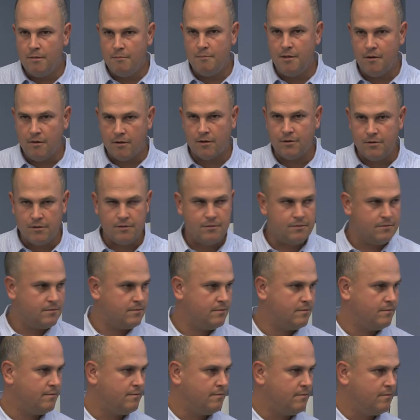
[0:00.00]
miracle.
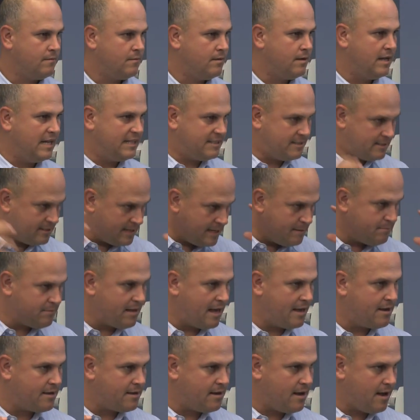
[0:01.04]
It seemed
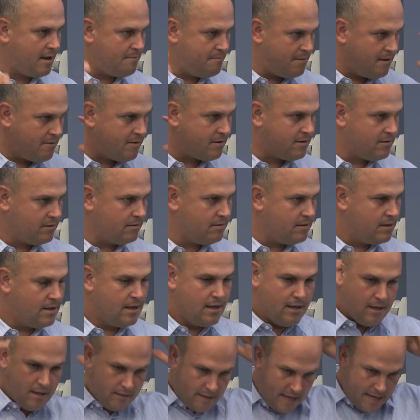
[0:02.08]
like a miracle,
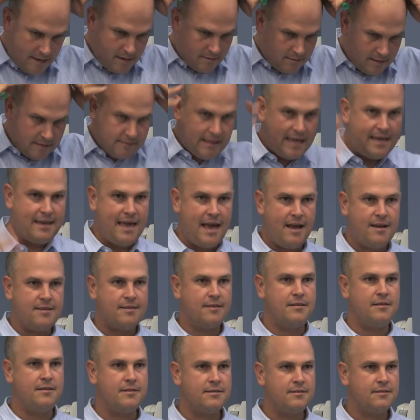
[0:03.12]
like, like
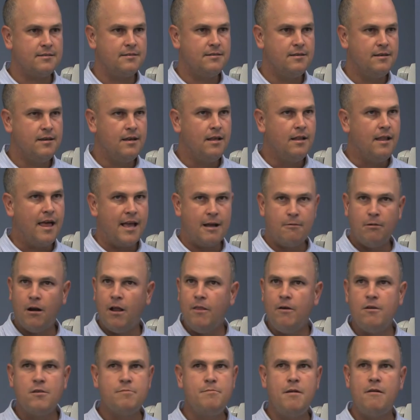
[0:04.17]
Exodus, like one of
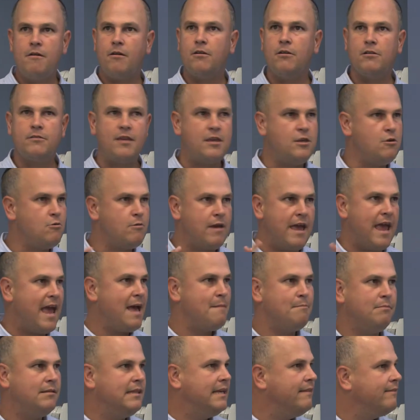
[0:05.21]
those miracles that you
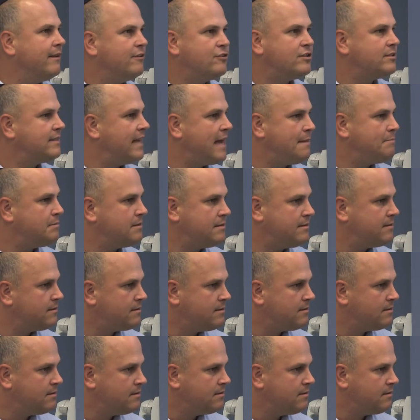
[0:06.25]
can't believe that it just happened.
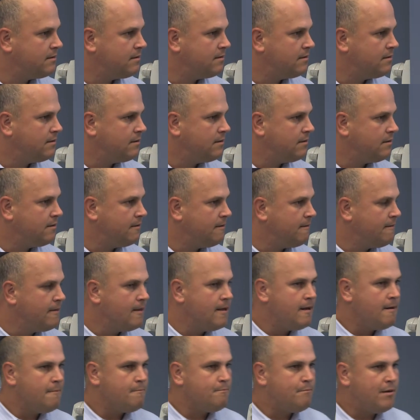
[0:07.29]

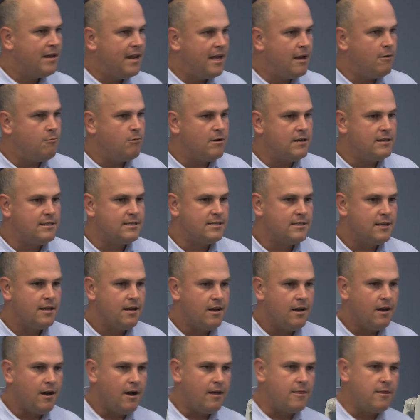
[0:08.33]
But it was
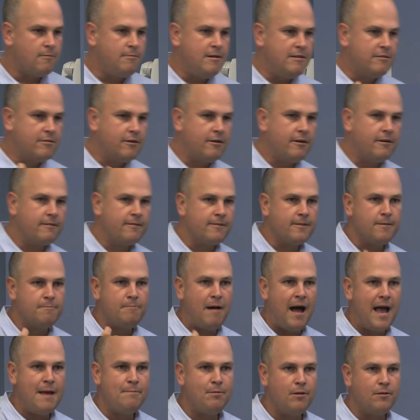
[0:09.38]
the return to the
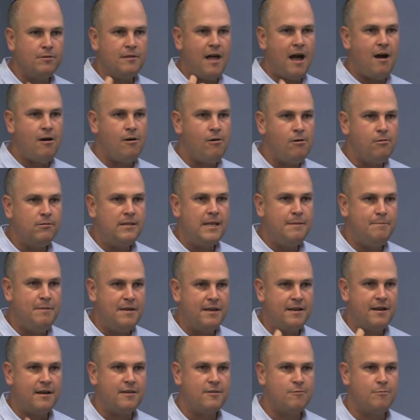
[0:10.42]
Bible not only
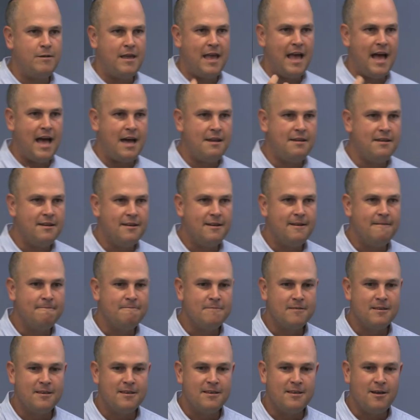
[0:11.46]
because we had
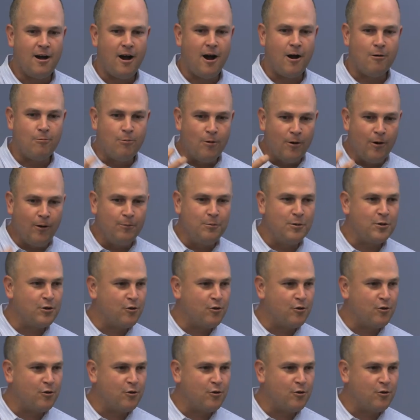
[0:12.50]
our world was